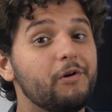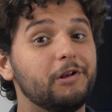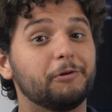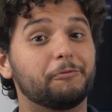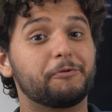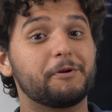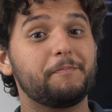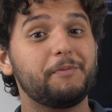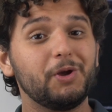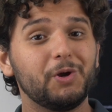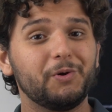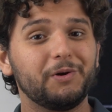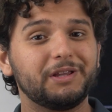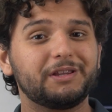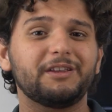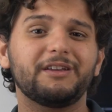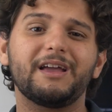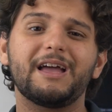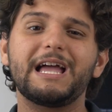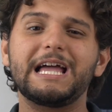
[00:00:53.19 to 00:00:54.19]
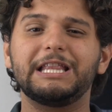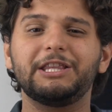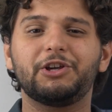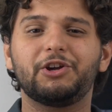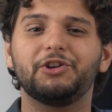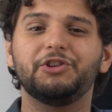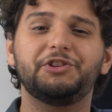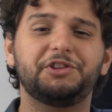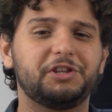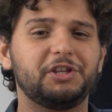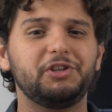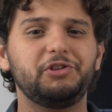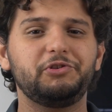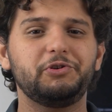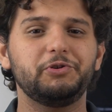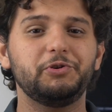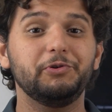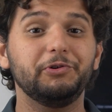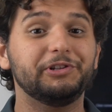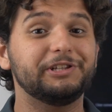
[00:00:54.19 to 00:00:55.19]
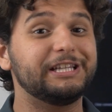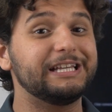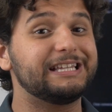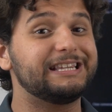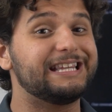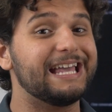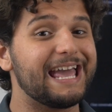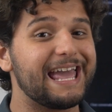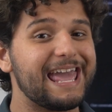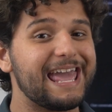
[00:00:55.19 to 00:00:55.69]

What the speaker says: we'll review it and continue using the